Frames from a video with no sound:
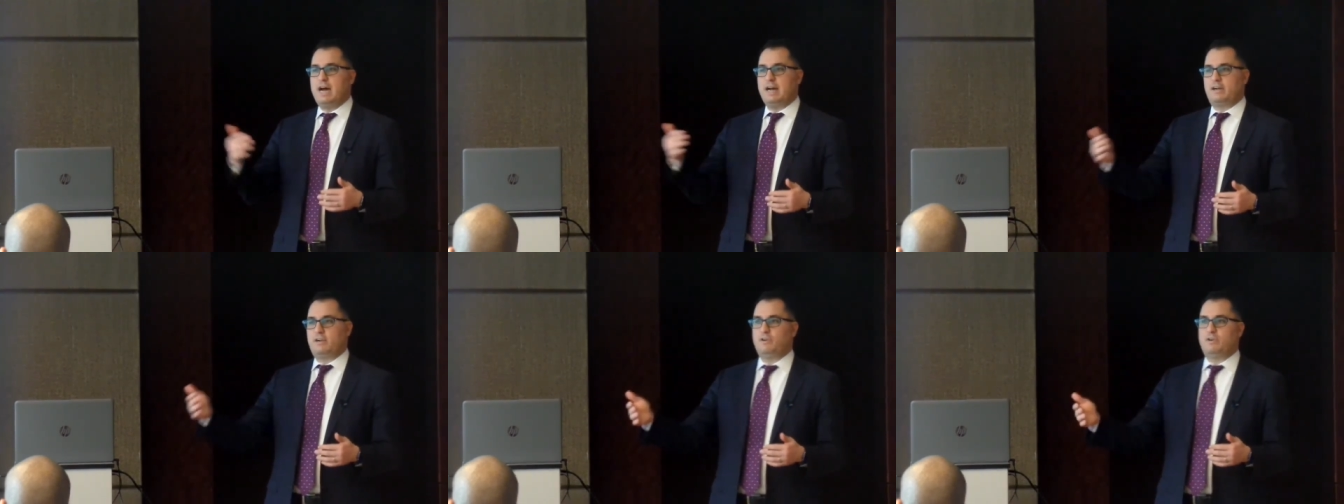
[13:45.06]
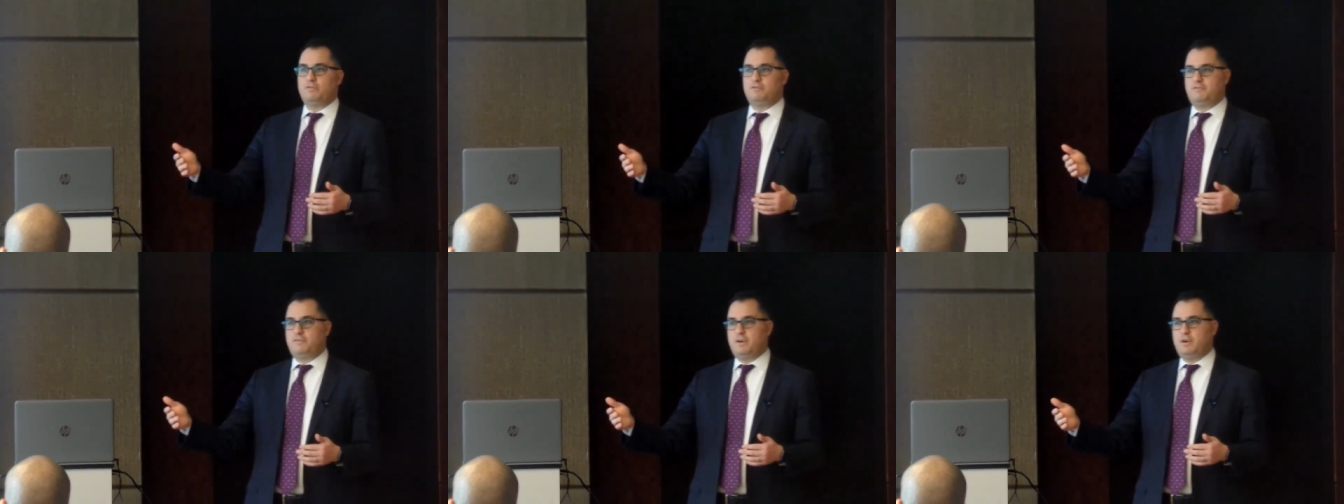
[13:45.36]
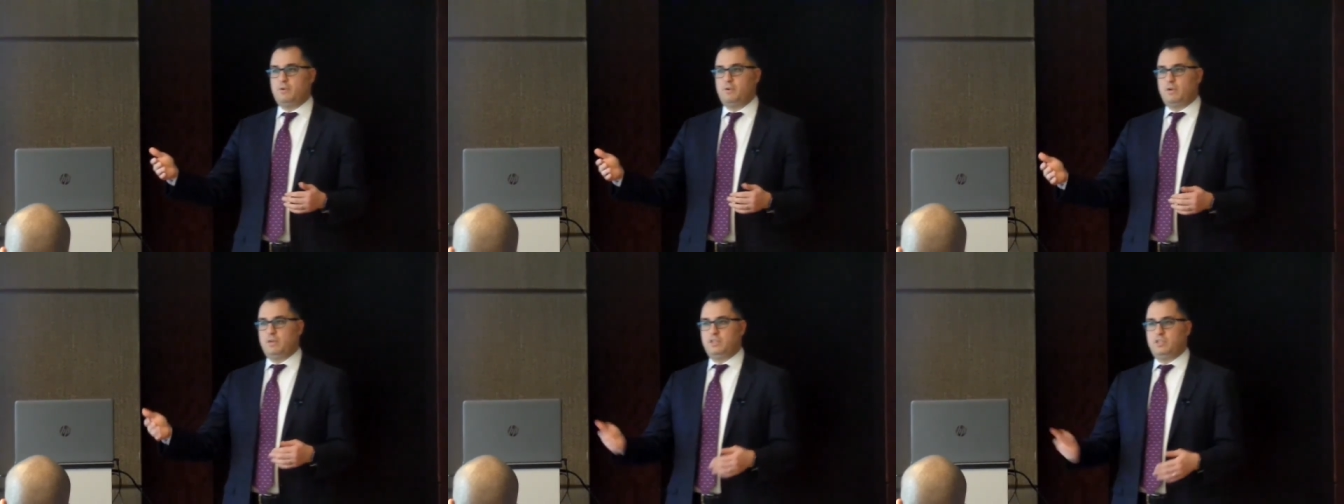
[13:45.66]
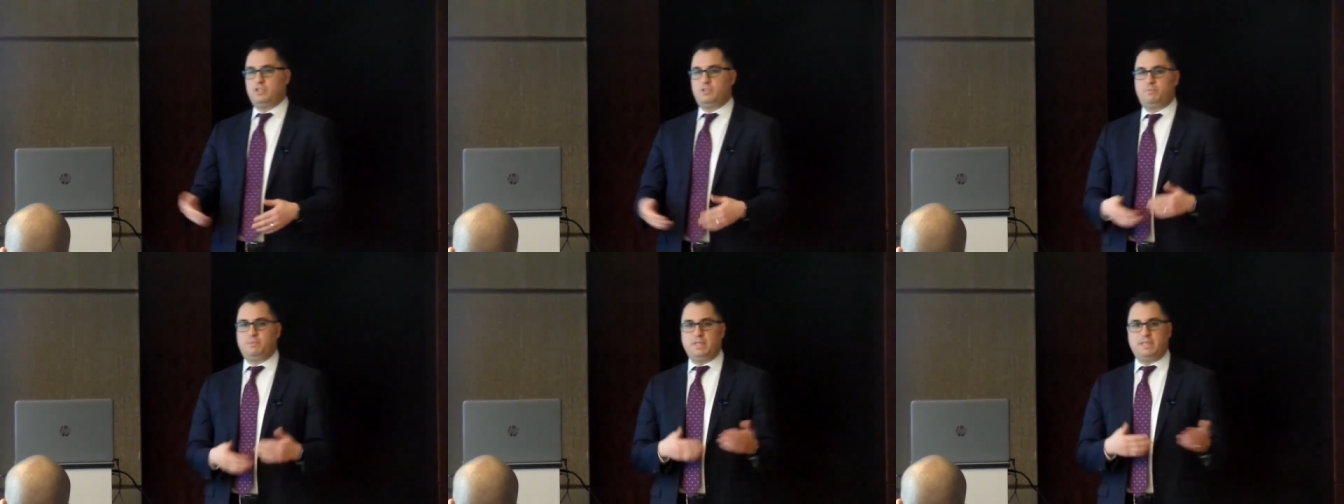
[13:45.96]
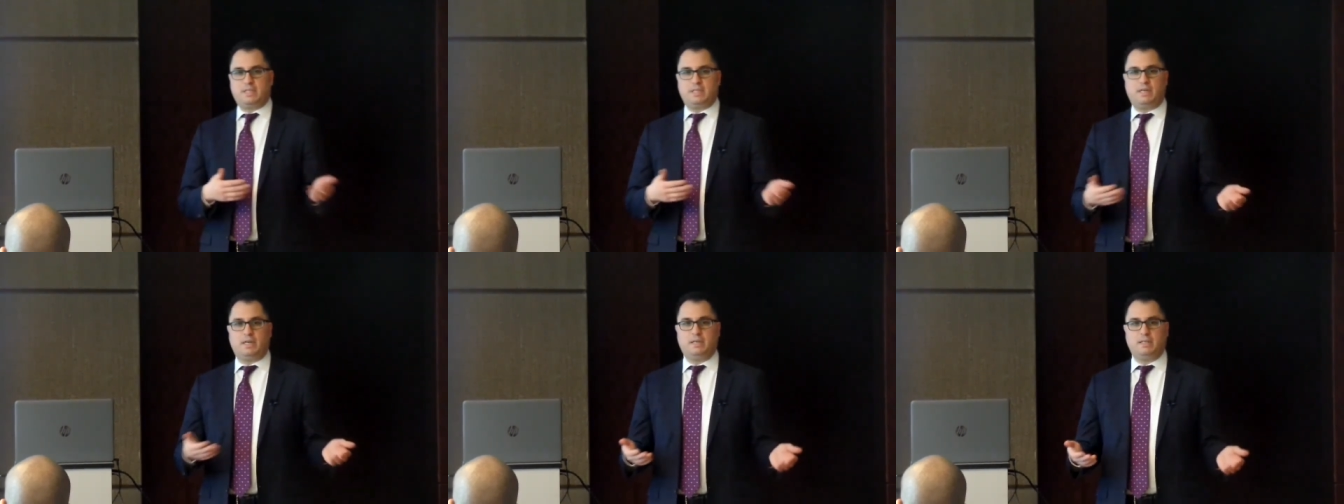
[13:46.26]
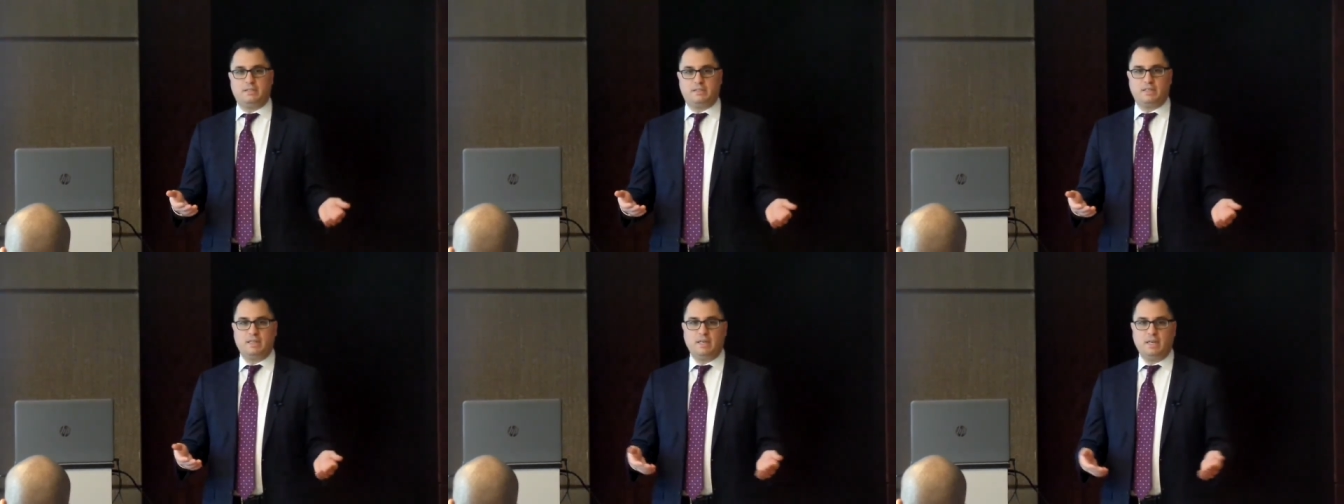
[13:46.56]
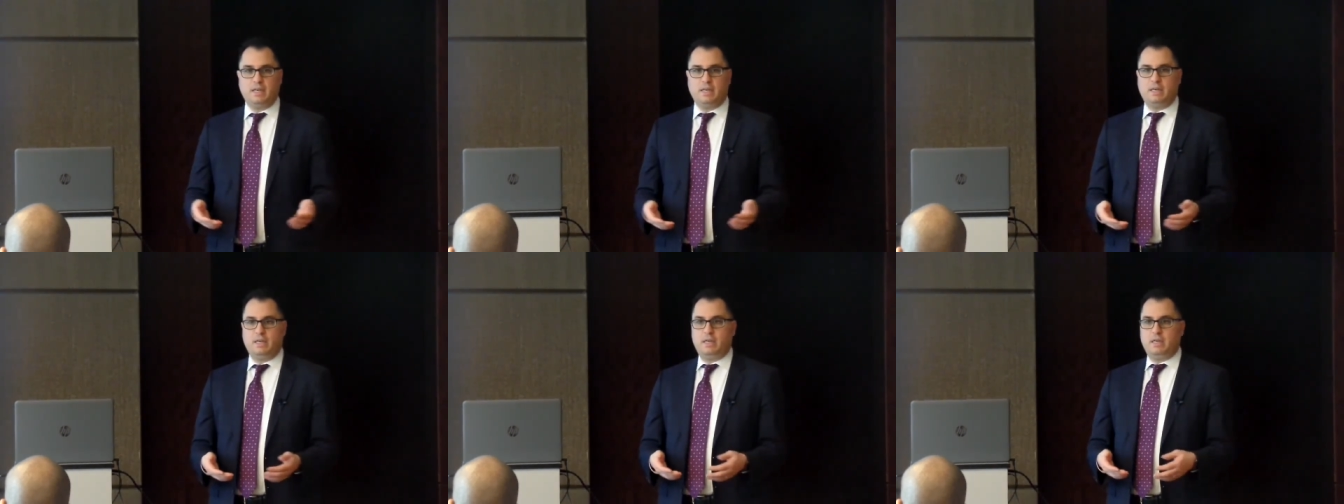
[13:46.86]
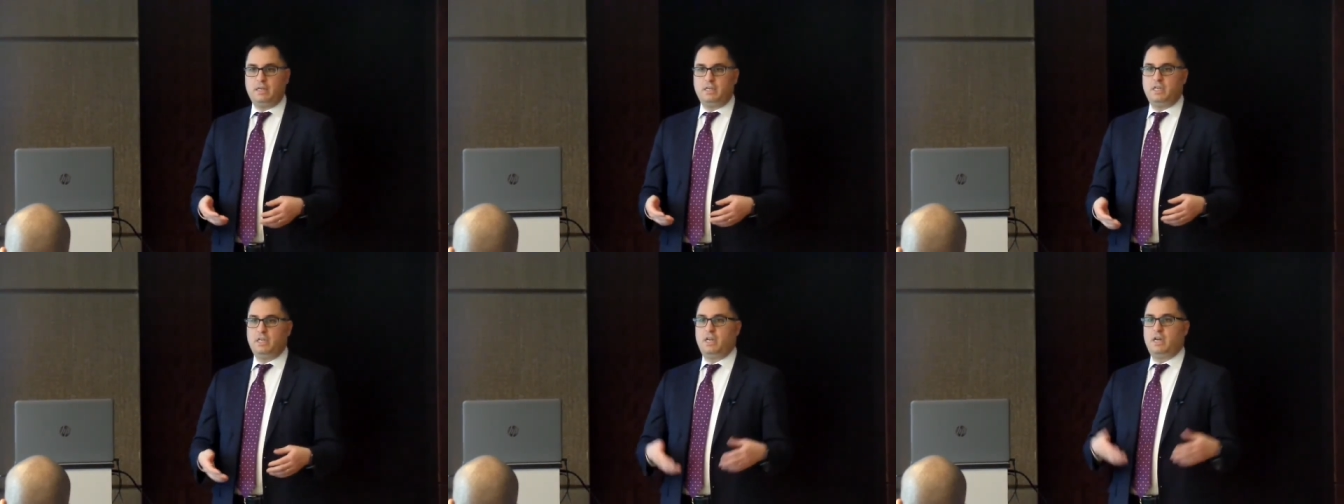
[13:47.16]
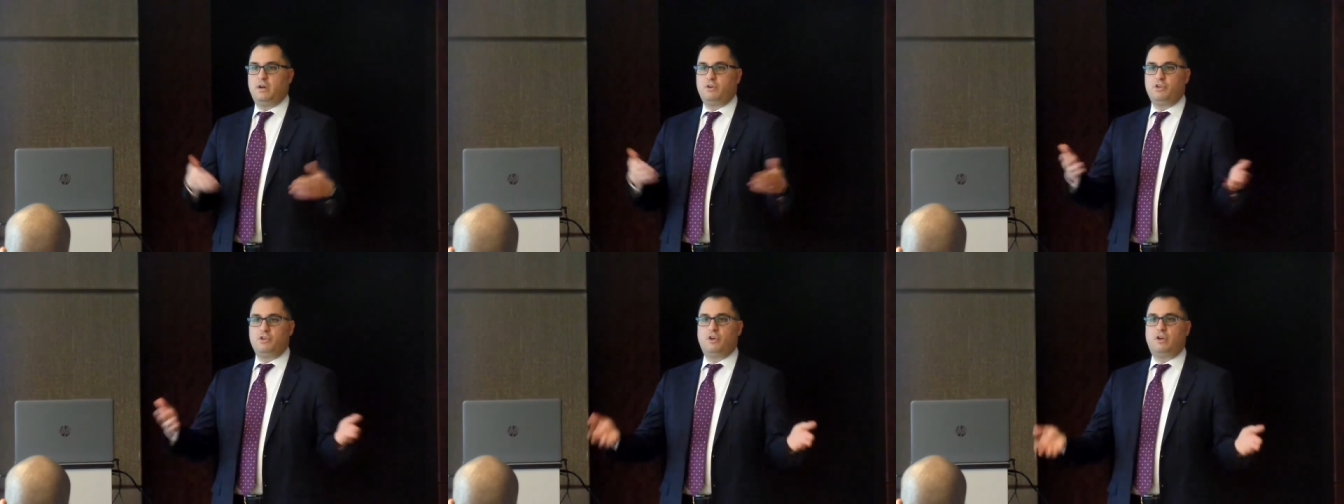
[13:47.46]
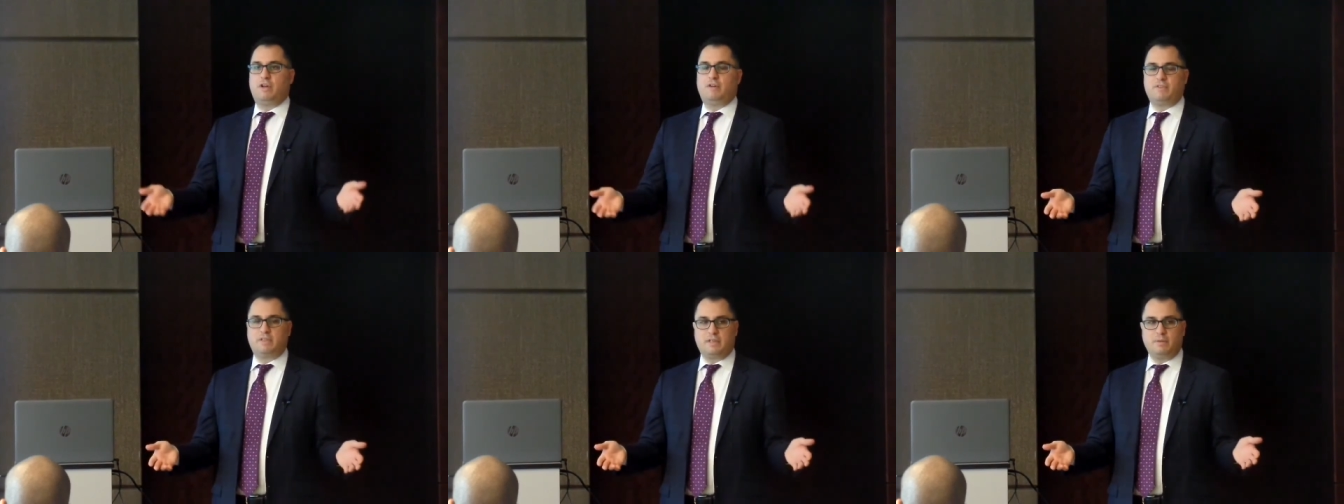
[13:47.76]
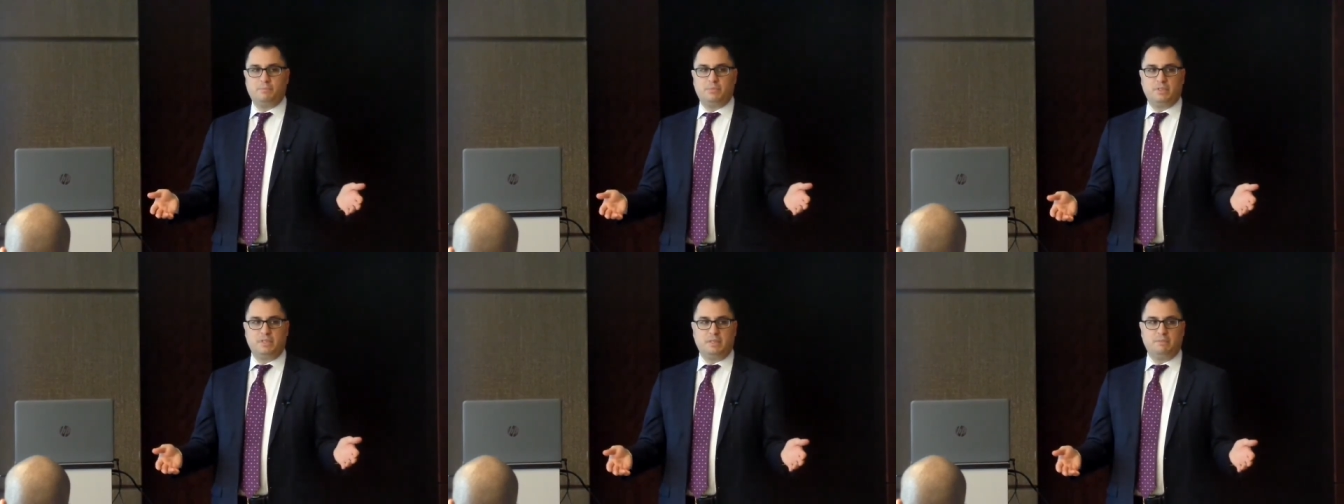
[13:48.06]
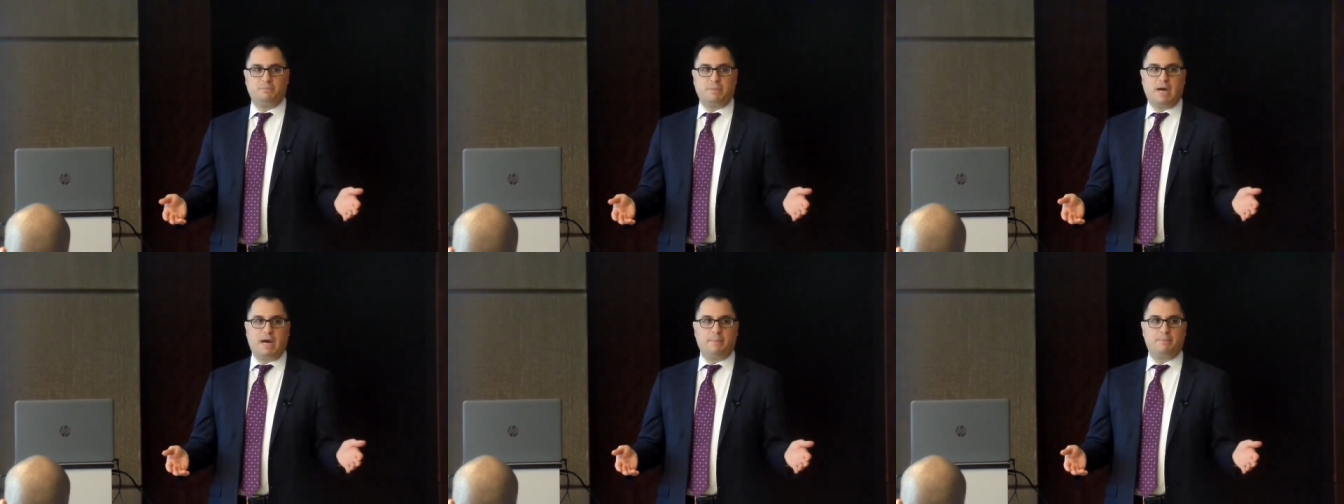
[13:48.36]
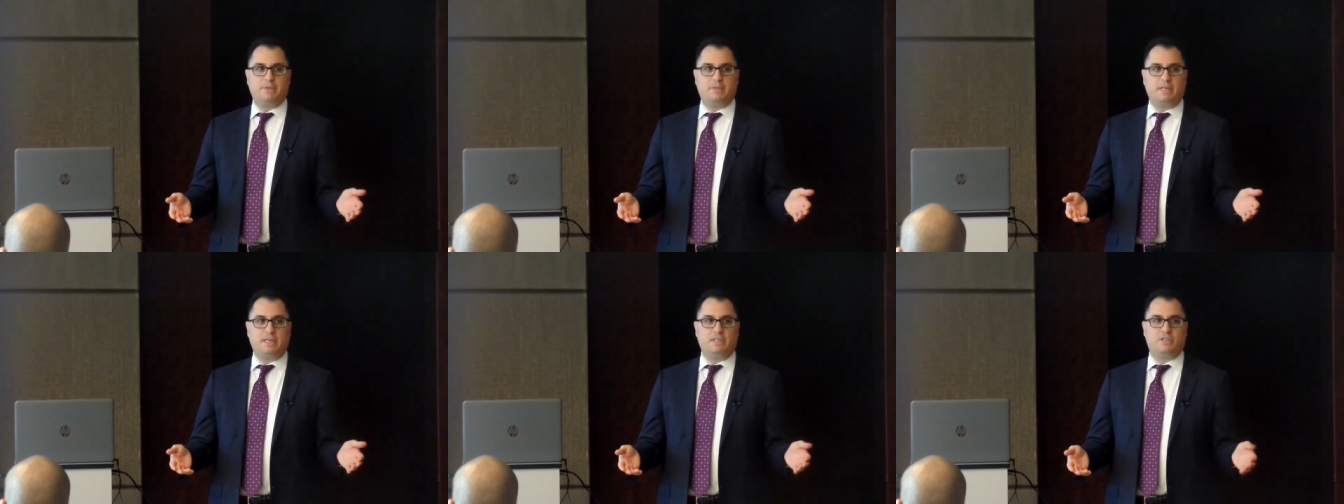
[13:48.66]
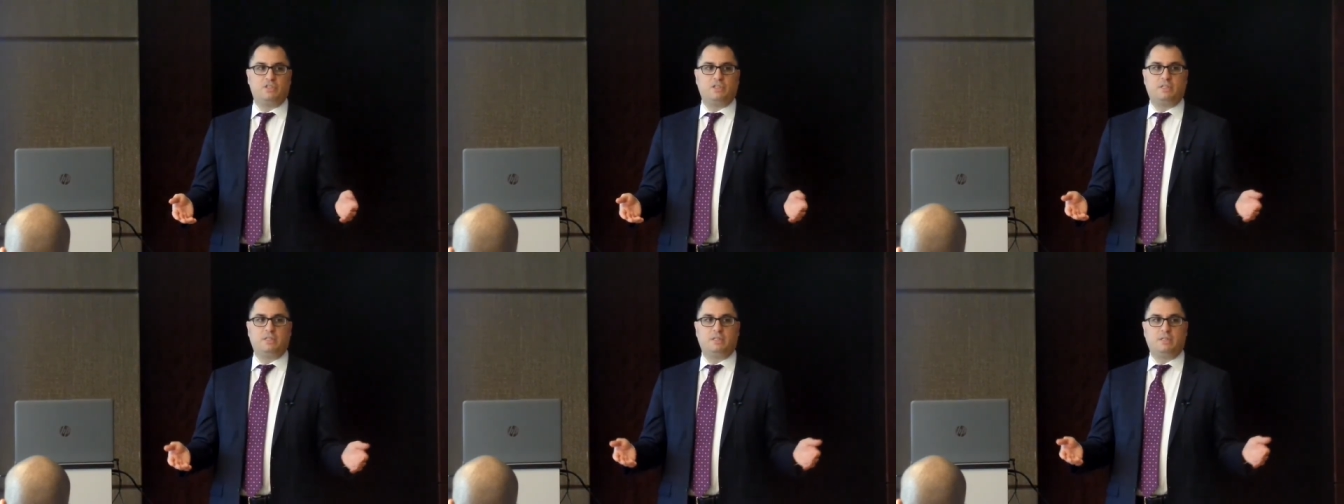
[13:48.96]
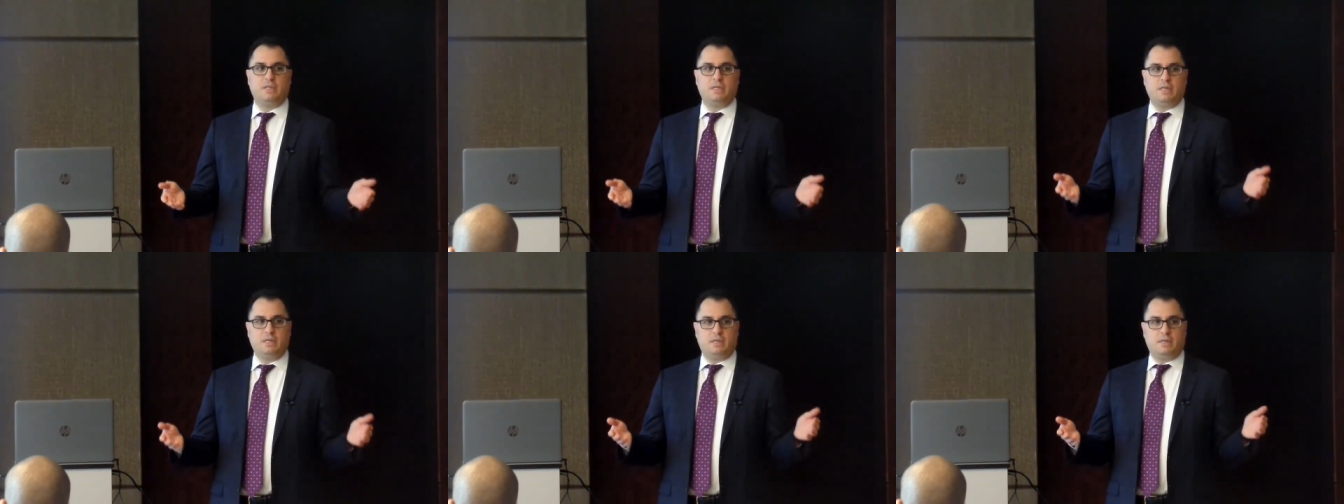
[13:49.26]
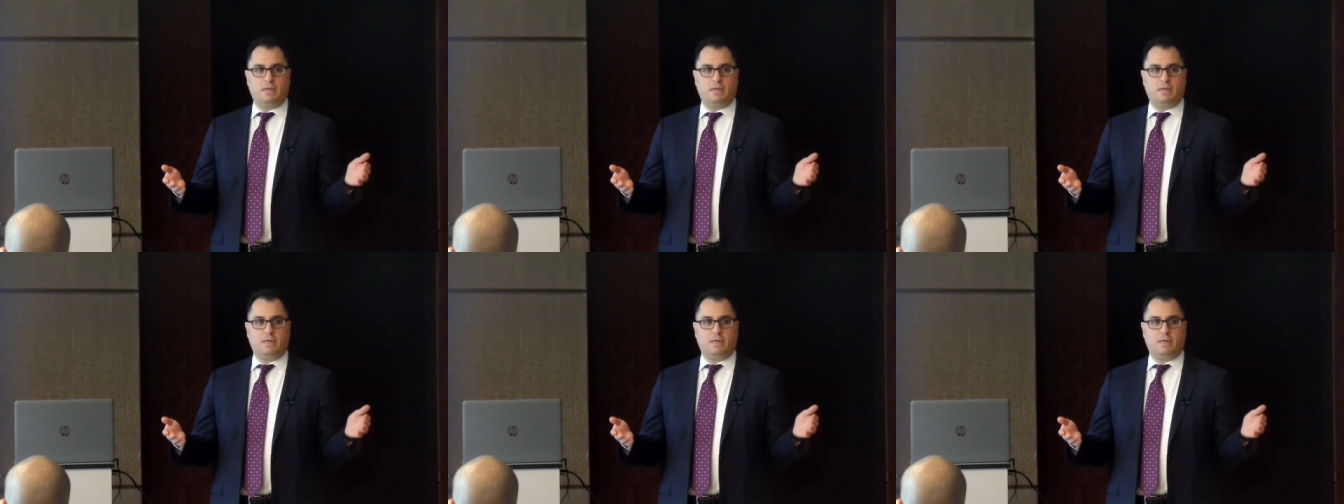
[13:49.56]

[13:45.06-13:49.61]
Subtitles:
not go forward just because you don't have a complete population.